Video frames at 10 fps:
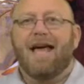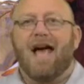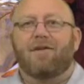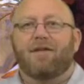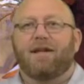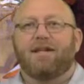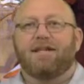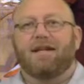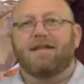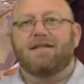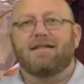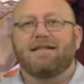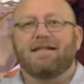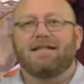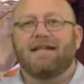After these things
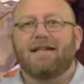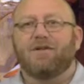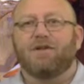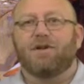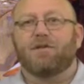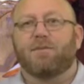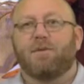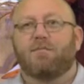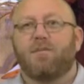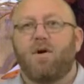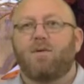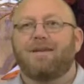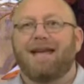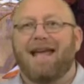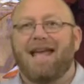did King Ahasuerus promote
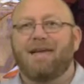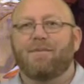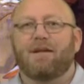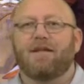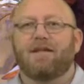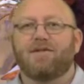Haman,